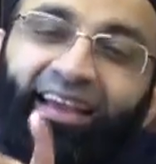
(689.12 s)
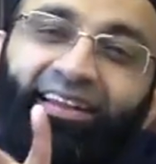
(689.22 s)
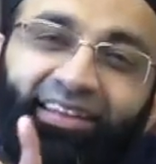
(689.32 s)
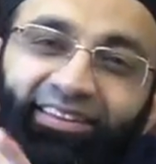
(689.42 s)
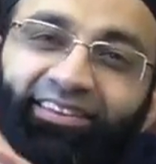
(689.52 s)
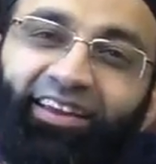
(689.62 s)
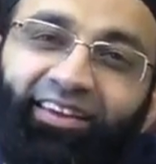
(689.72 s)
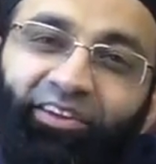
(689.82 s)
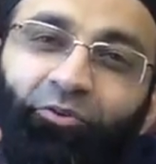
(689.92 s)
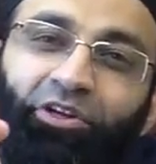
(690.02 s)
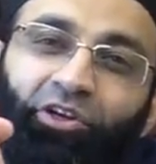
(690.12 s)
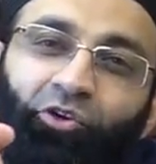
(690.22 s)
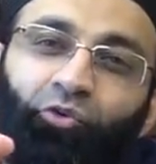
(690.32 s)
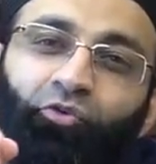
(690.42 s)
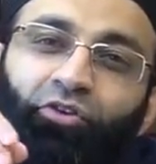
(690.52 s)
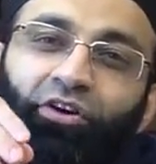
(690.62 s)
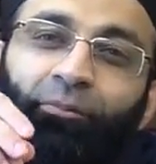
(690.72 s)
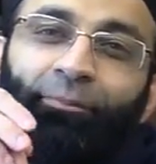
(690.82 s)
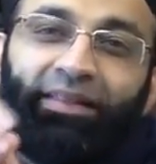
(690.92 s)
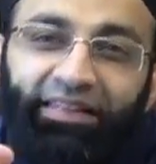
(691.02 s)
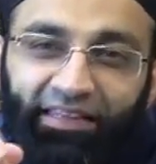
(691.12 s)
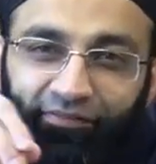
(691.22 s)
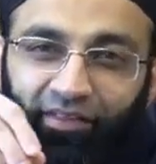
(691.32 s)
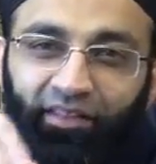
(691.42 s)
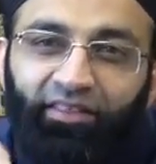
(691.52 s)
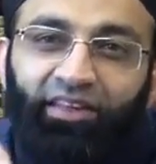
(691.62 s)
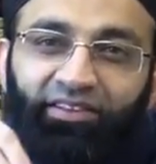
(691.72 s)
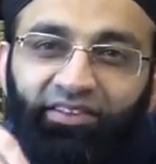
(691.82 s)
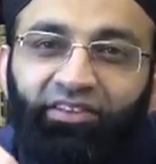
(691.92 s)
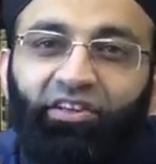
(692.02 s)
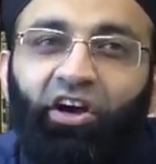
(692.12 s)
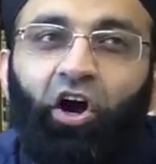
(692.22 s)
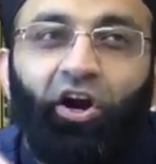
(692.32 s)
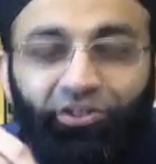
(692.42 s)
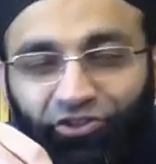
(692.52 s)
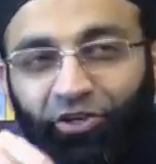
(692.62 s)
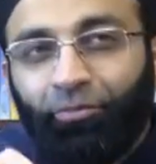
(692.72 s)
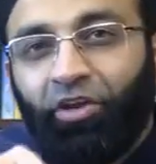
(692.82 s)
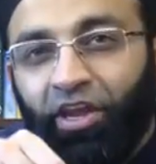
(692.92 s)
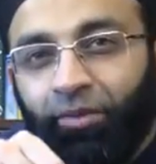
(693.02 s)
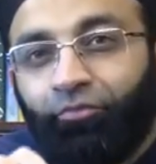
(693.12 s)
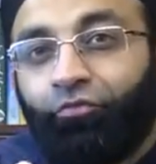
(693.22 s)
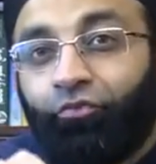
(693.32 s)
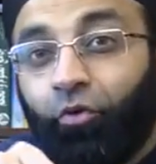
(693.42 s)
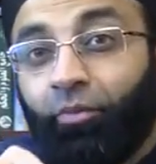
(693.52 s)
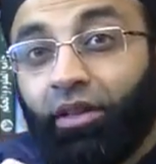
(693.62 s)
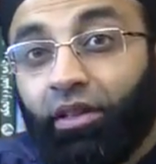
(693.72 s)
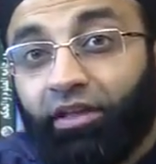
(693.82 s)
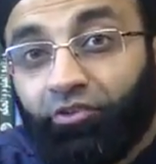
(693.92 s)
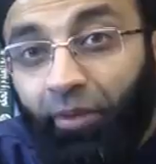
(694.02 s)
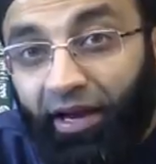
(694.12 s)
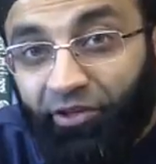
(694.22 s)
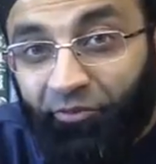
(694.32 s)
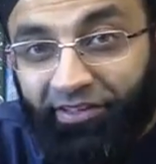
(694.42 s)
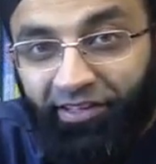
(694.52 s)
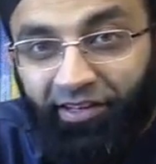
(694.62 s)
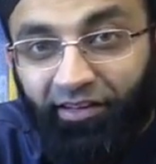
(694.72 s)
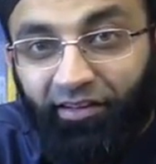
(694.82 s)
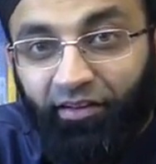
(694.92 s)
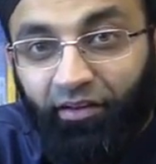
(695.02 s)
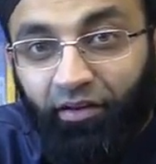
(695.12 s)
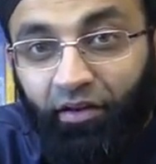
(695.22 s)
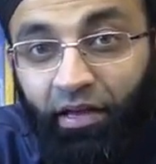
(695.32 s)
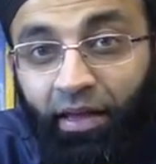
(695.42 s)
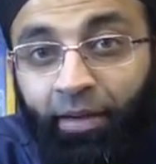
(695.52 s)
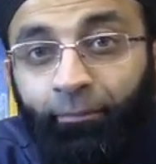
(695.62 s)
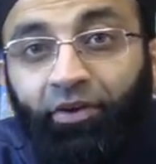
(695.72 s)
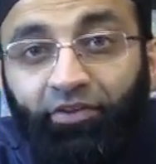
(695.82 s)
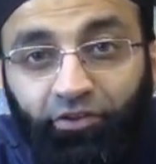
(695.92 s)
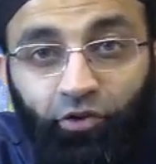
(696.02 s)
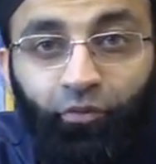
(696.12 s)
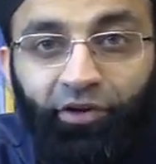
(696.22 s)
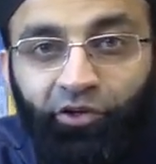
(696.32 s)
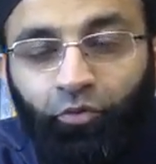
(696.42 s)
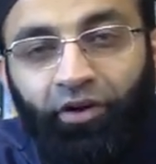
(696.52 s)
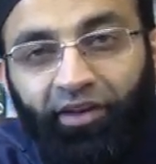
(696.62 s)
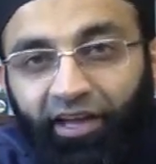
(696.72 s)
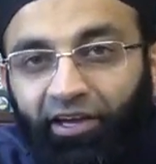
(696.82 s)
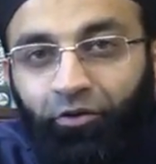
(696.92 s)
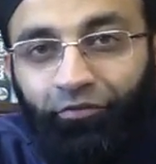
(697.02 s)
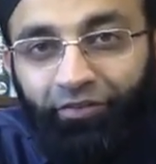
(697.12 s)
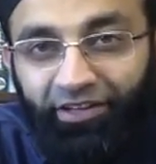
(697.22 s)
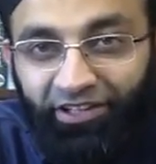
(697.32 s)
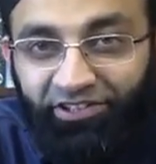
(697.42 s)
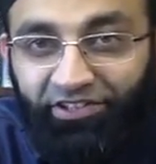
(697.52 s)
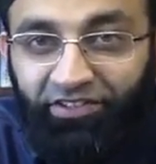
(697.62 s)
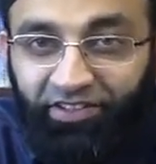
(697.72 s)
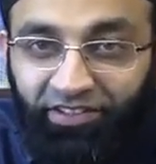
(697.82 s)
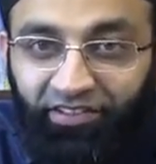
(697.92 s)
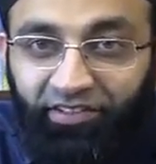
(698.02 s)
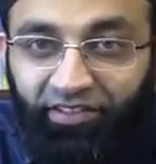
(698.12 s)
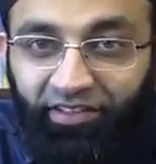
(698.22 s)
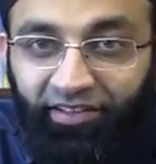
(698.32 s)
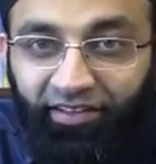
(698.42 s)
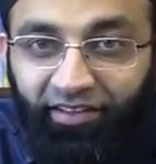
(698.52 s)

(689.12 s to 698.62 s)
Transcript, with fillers: And then second, you need to believe that this hardship came from Allah subhanahu wa ta'ala. Because you know, when you are dying out of contagious disease,